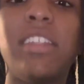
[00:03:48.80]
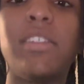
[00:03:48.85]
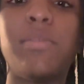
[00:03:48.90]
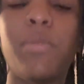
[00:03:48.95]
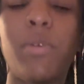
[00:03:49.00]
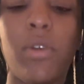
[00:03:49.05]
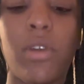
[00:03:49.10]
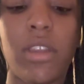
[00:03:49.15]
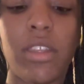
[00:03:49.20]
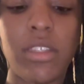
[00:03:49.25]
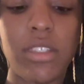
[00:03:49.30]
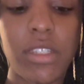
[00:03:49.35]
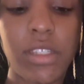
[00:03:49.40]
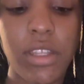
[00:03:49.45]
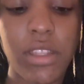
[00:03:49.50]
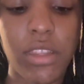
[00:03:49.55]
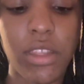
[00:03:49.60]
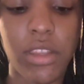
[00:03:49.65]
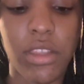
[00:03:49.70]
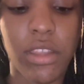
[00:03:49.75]
pointing to
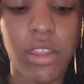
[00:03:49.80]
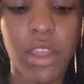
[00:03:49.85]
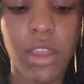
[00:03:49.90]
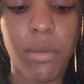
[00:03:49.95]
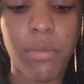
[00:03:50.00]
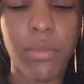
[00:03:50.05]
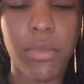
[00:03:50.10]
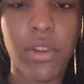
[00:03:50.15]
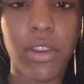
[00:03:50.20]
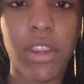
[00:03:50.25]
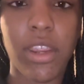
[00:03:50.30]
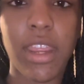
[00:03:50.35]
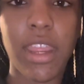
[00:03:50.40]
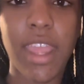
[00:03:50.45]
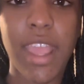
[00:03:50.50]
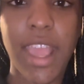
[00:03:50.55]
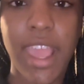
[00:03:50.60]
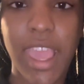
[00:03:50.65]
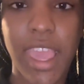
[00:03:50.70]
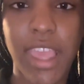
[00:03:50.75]
the number
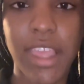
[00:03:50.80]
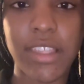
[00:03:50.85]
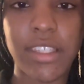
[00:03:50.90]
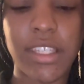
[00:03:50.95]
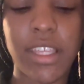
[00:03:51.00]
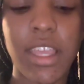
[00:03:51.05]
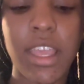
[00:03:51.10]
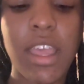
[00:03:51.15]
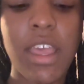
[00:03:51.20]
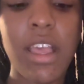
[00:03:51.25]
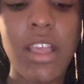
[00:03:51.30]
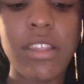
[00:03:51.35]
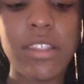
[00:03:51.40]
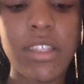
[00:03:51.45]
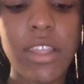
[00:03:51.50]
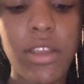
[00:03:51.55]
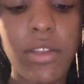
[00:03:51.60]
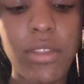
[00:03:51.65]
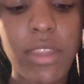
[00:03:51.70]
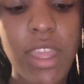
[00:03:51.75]
8.
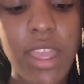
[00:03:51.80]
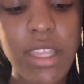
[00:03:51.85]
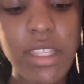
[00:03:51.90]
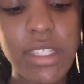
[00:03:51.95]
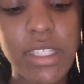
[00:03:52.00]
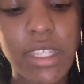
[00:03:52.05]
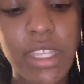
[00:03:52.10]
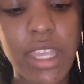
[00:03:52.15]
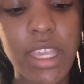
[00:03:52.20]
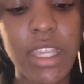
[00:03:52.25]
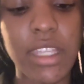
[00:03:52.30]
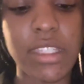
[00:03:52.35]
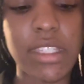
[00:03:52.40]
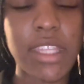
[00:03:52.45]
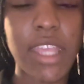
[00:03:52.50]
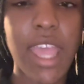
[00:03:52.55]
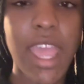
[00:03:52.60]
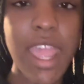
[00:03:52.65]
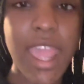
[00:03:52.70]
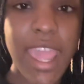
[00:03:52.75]
So that says
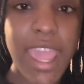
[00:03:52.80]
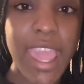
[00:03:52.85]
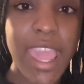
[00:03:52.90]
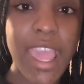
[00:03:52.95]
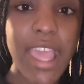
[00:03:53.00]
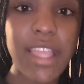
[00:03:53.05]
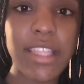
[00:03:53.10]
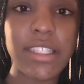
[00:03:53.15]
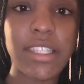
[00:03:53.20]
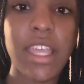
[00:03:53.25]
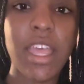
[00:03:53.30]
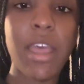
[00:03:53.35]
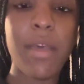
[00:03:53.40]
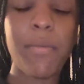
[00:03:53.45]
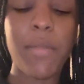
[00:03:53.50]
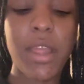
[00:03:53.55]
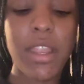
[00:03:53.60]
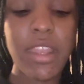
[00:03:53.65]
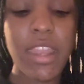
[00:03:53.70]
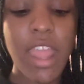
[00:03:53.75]
8,
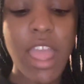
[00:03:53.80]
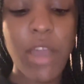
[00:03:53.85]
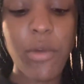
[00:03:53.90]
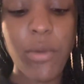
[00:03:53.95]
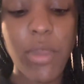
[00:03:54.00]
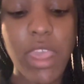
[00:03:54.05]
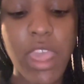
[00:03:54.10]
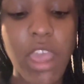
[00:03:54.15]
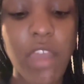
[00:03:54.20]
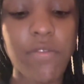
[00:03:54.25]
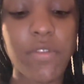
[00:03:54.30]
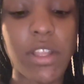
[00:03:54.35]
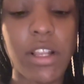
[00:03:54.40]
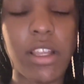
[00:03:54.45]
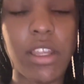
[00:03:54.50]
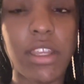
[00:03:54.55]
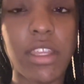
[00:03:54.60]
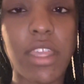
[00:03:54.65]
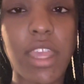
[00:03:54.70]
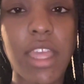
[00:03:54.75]
but now we have to
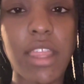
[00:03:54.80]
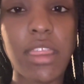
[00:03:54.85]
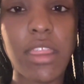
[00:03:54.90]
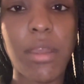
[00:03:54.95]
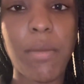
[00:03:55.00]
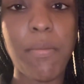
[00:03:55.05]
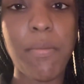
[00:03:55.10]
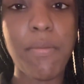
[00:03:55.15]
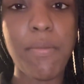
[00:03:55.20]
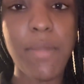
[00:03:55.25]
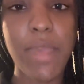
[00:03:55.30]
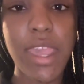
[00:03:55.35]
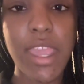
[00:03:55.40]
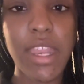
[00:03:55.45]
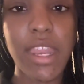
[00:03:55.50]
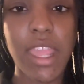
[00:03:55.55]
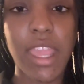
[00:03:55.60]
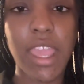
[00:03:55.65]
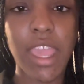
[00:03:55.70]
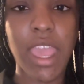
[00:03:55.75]
look at the
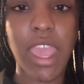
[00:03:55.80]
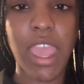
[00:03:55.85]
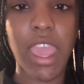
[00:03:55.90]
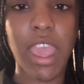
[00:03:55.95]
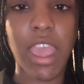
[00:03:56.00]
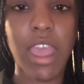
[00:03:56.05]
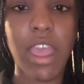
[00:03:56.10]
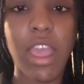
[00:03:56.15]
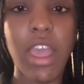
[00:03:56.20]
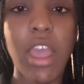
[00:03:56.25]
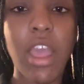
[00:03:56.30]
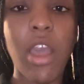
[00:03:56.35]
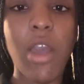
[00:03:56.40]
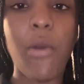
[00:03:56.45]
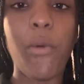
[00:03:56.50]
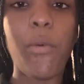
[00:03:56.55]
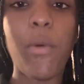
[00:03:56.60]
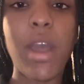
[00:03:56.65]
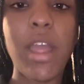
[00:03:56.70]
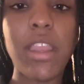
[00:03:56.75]
minute hand.
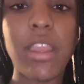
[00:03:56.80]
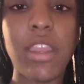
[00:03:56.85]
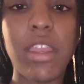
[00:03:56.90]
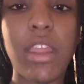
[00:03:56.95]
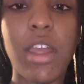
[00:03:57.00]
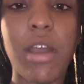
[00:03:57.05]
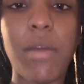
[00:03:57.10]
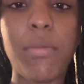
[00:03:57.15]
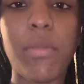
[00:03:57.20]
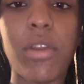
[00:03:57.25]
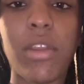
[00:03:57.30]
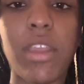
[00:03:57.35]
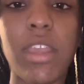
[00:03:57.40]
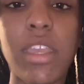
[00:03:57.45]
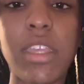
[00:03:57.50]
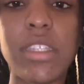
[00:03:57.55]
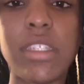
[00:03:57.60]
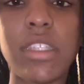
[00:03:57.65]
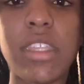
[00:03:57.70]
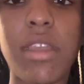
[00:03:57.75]
What number
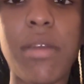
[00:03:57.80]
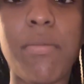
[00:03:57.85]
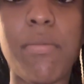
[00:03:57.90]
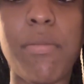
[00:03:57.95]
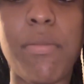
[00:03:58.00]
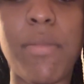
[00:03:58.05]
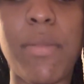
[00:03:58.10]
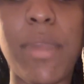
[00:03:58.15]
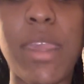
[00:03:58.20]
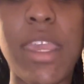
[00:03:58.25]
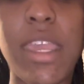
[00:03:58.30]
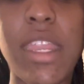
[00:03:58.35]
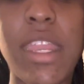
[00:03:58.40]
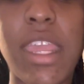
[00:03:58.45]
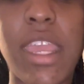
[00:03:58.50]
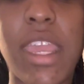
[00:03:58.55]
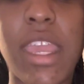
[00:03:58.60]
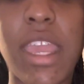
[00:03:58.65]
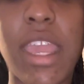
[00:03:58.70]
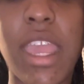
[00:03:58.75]
is the
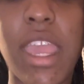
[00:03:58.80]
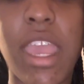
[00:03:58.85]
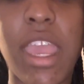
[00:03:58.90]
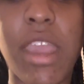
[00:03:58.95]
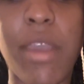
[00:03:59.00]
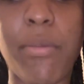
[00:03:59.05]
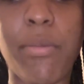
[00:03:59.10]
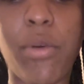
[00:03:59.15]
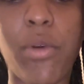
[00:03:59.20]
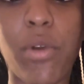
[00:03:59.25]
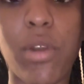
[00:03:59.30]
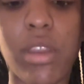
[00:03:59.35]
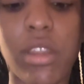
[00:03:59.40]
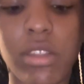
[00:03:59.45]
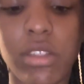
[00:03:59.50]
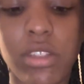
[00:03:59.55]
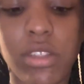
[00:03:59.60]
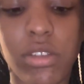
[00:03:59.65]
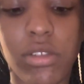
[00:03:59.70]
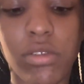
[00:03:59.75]
minute hand pointing
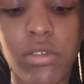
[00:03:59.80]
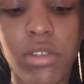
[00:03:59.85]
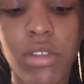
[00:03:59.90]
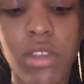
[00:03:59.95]
to?